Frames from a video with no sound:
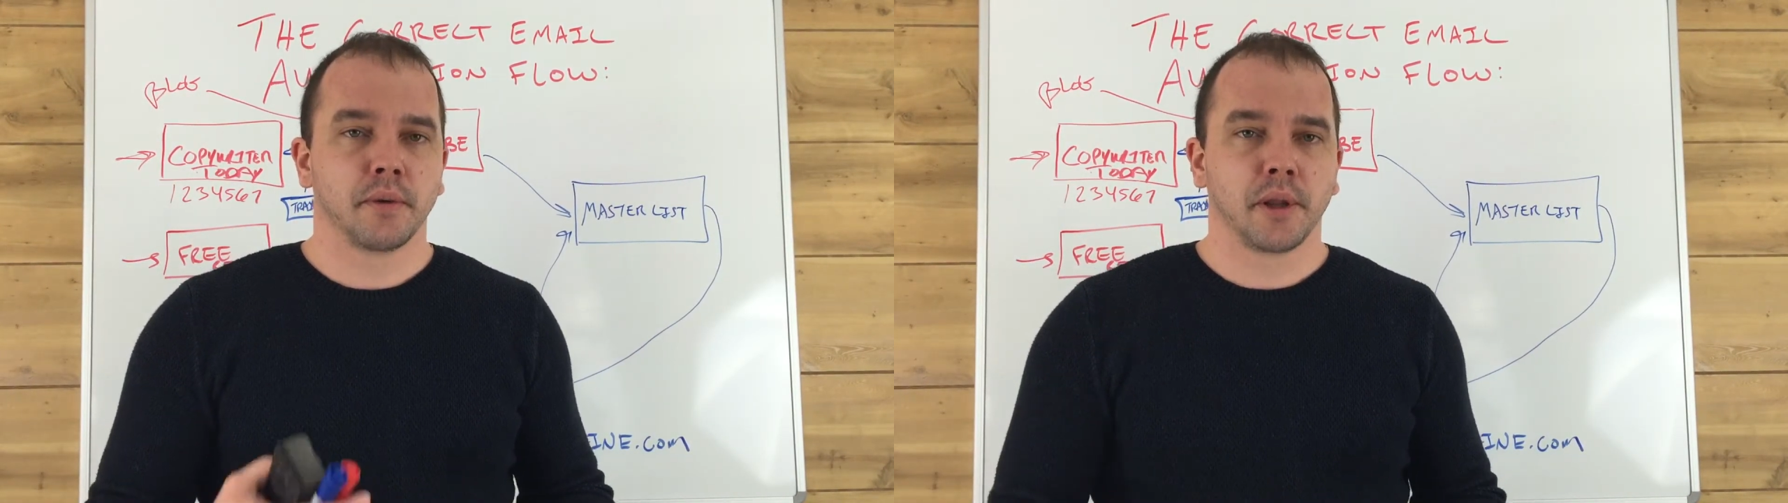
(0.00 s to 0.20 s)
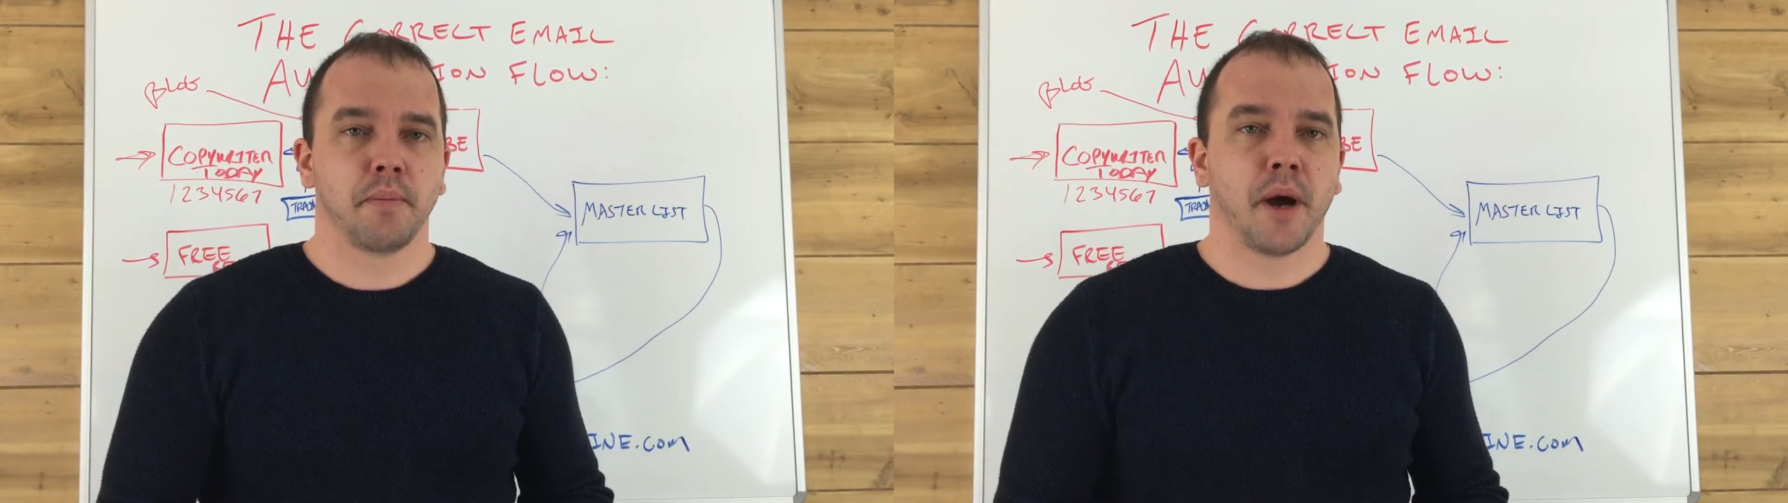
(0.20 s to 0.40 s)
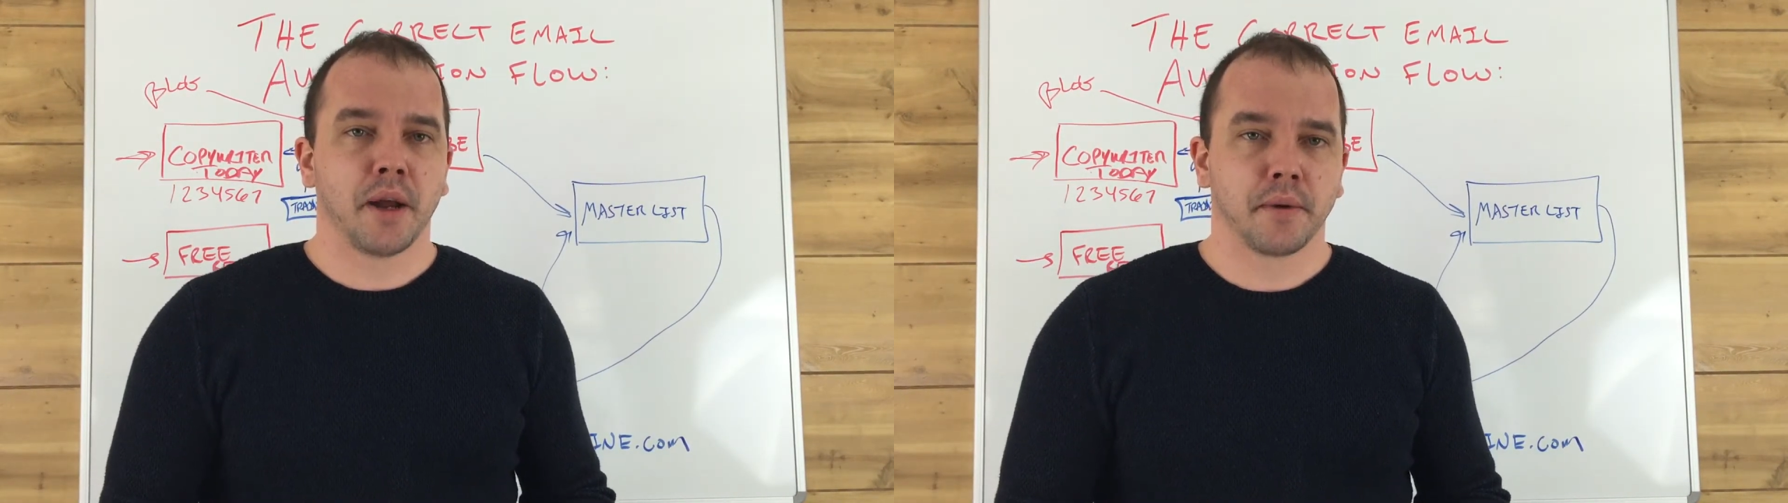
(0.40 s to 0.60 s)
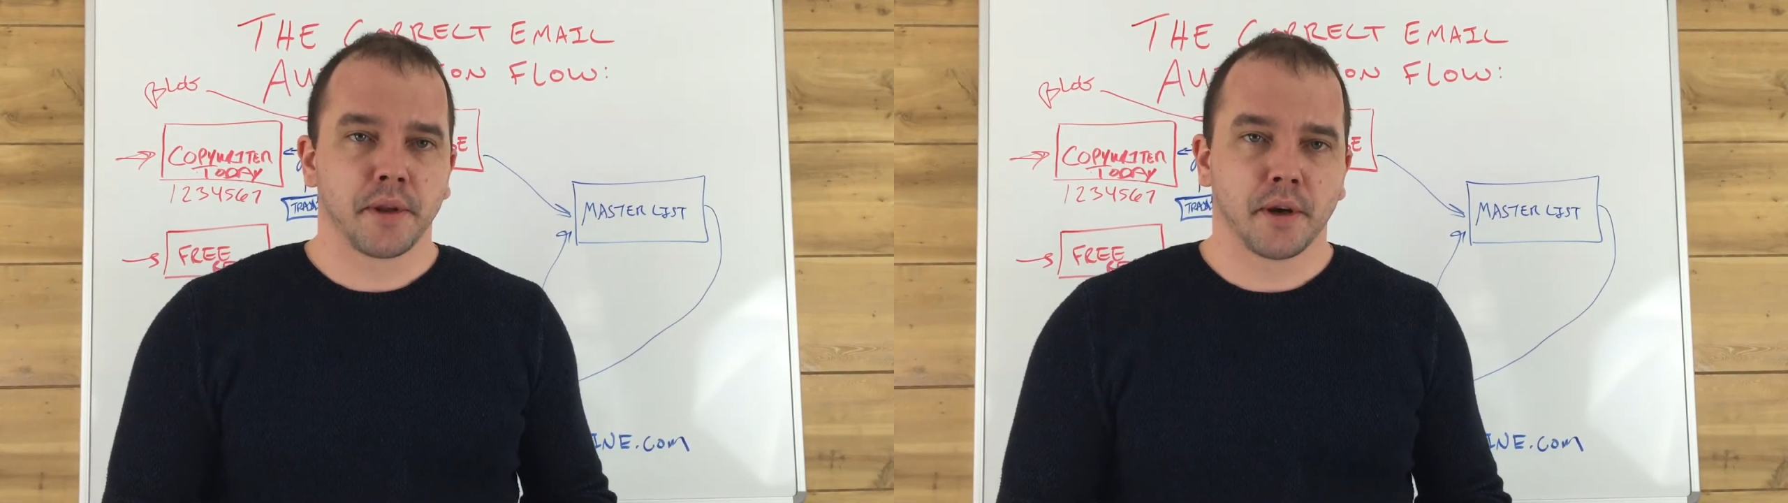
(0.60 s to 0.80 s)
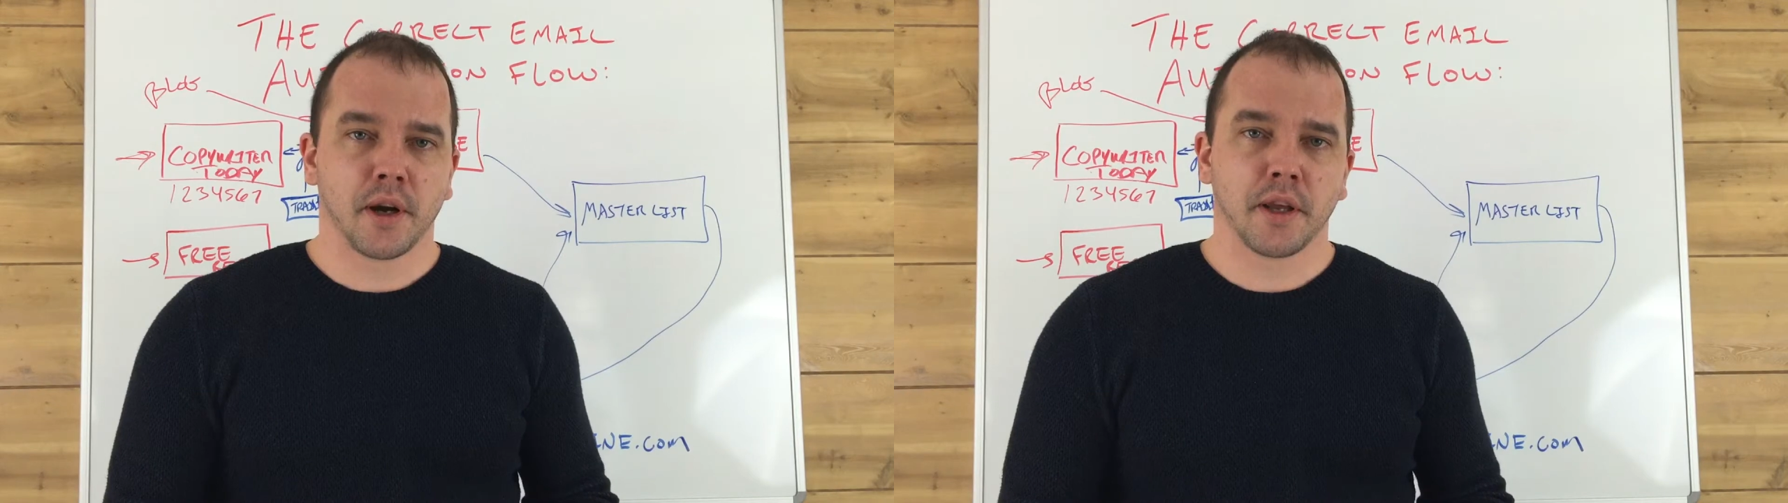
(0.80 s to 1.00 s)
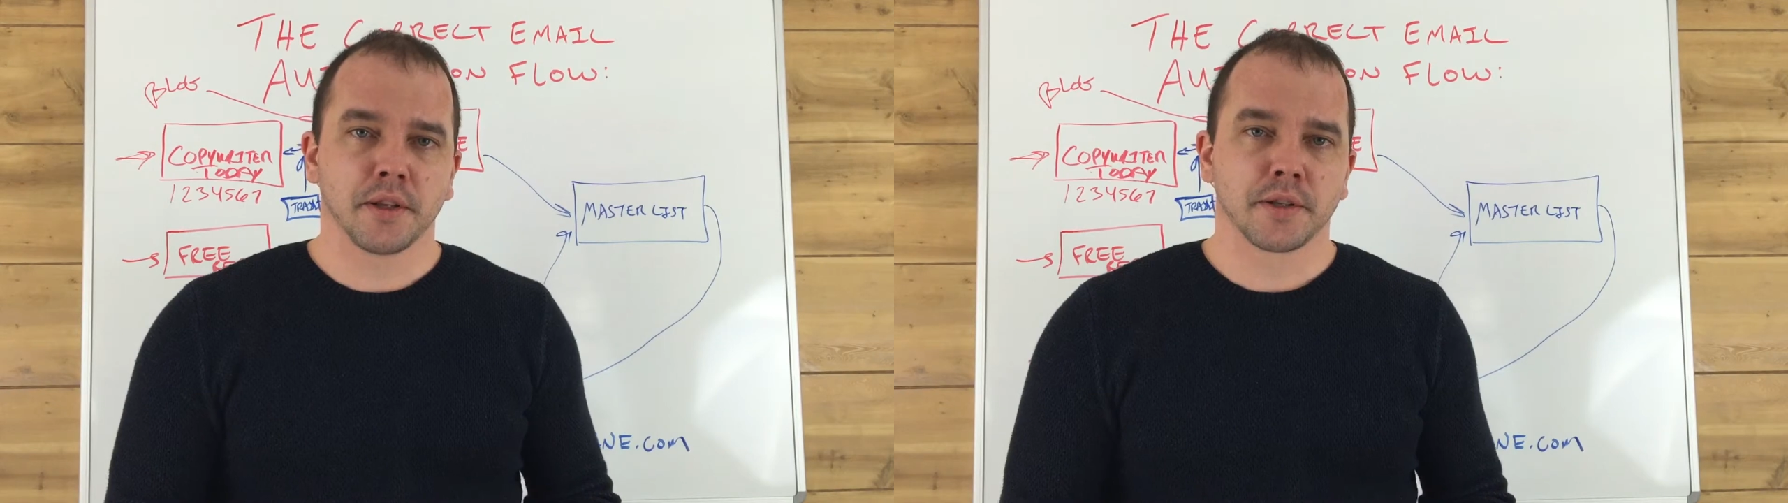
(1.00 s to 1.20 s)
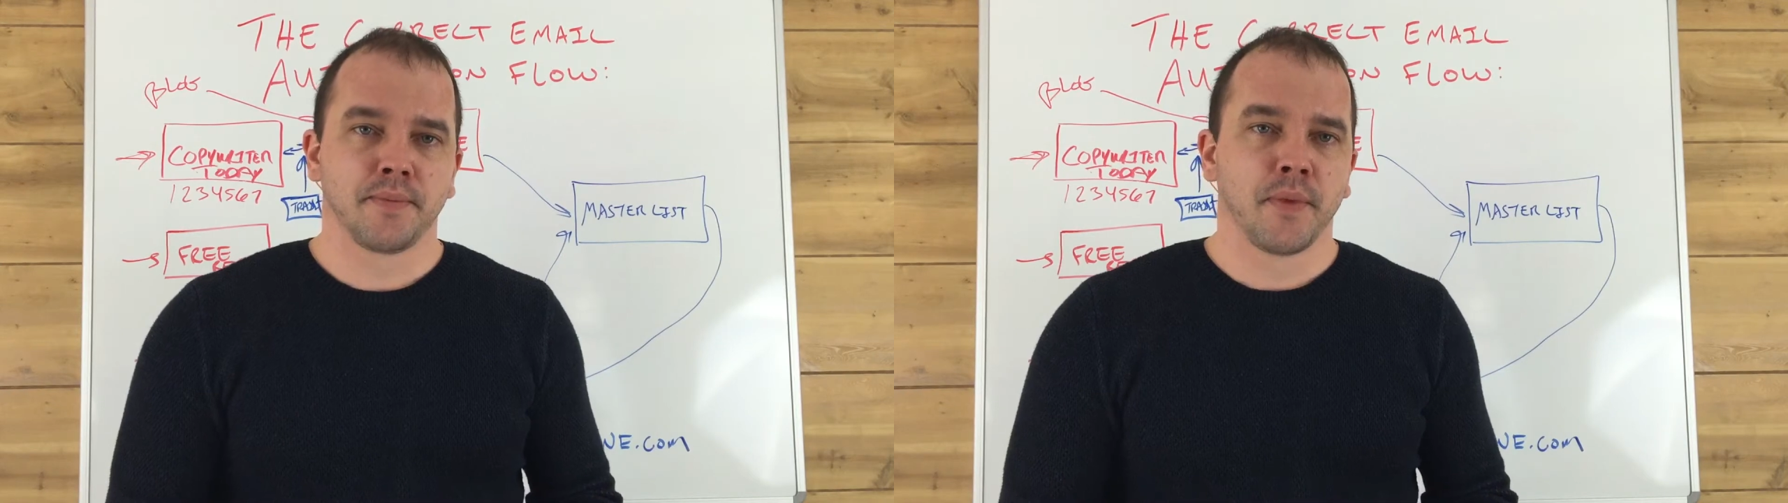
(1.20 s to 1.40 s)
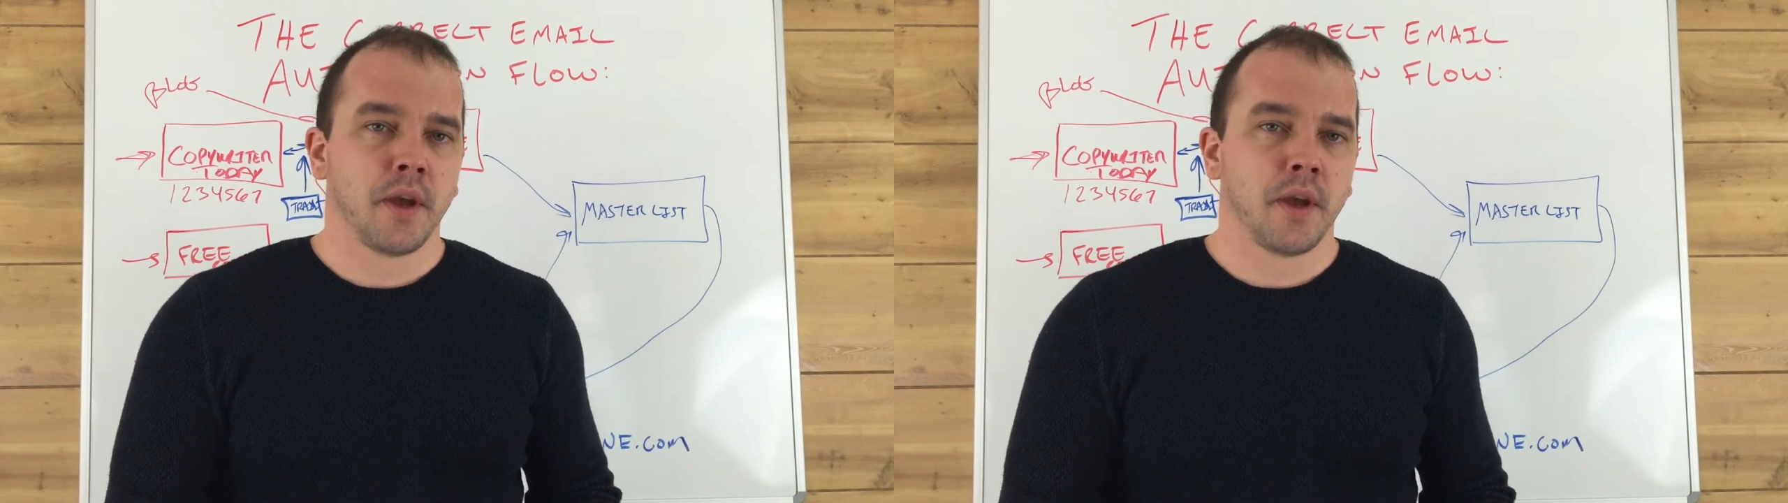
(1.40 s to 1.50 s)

really bond with your audience.